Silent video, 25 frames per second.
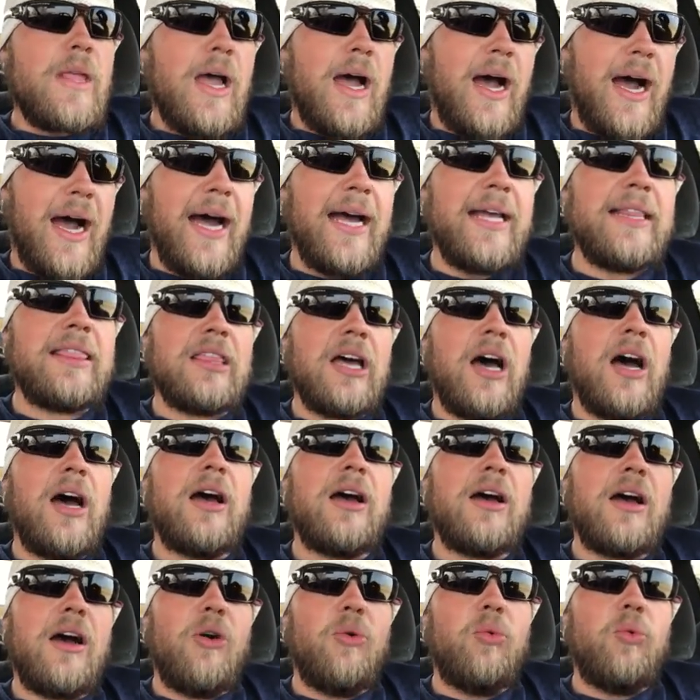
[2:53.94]
I
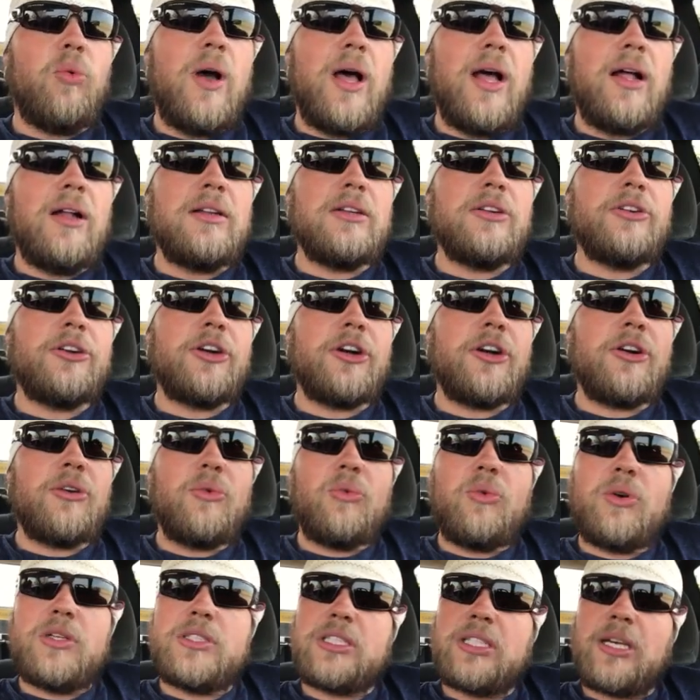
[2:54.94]
thought a welder
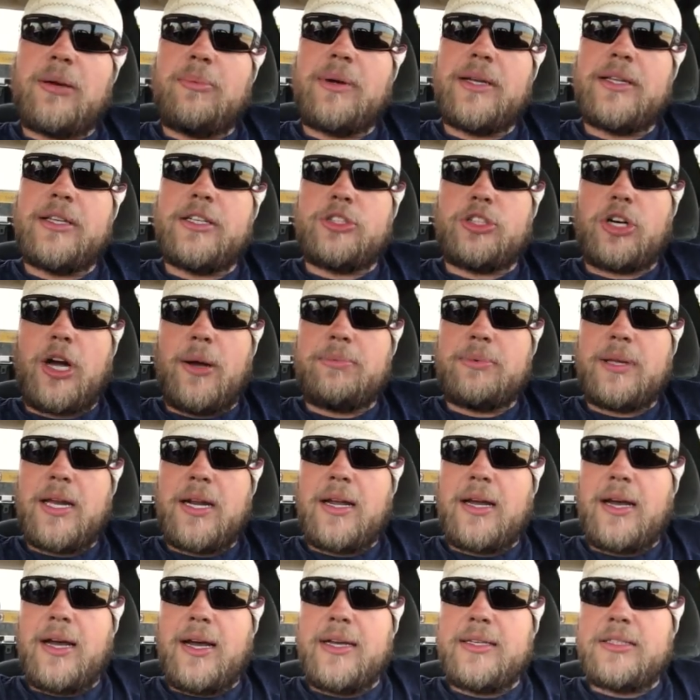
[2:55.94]
was somebody that dropped
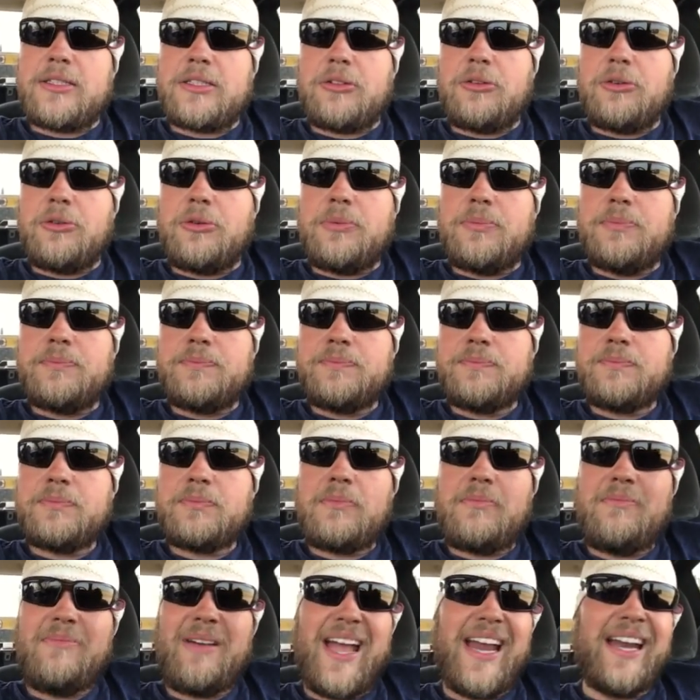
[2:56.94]
out of high school,
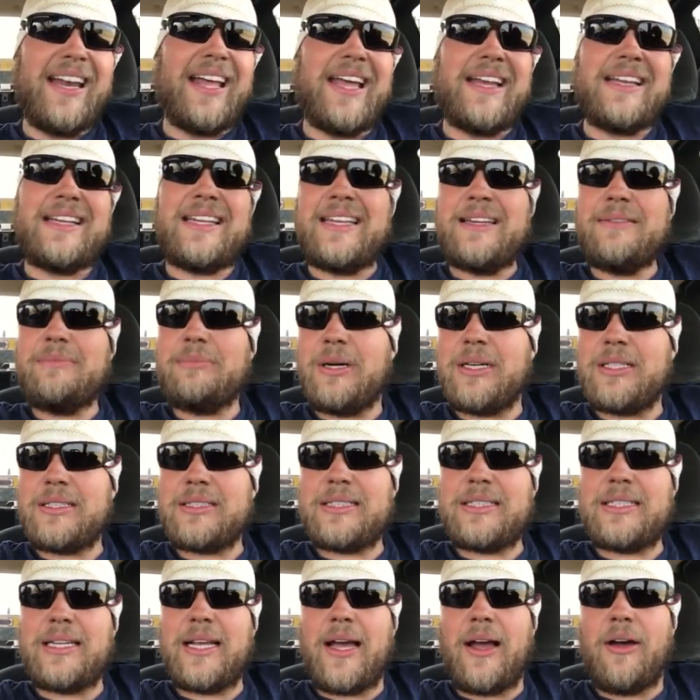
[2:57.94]
made
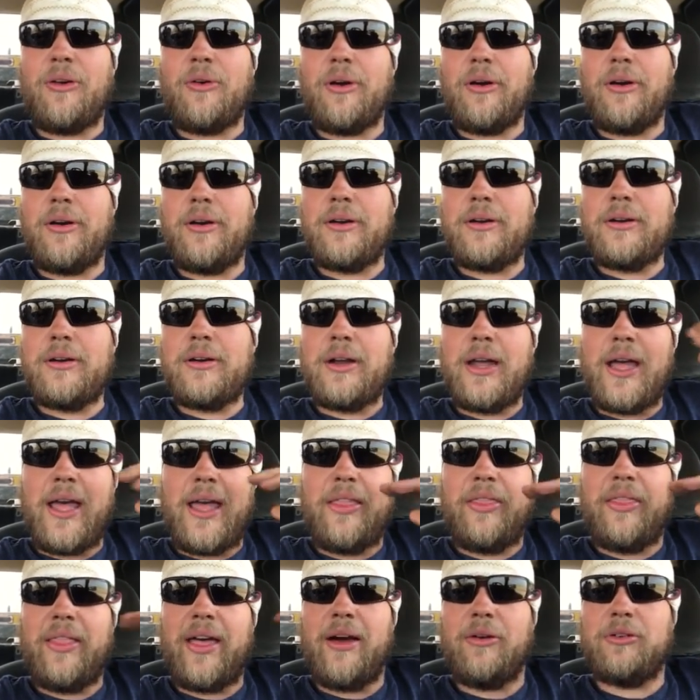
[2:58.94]
$18 an hour,
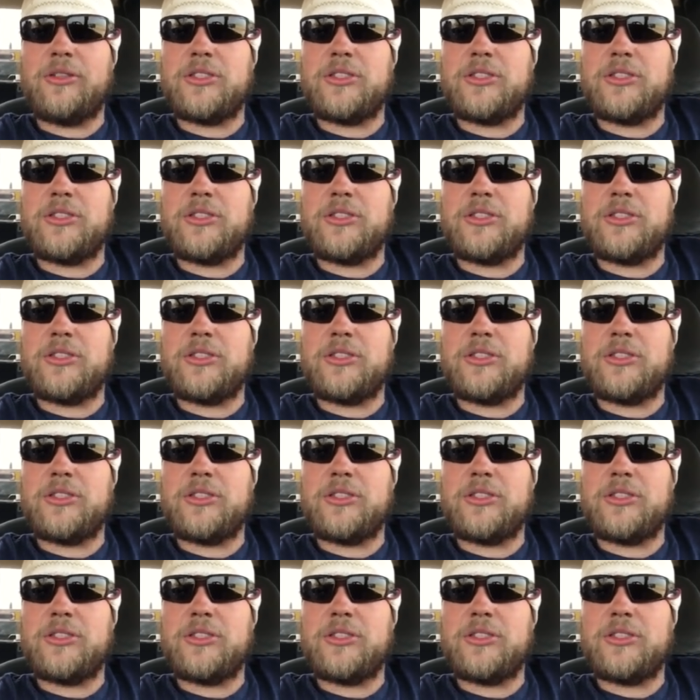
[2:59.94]
and that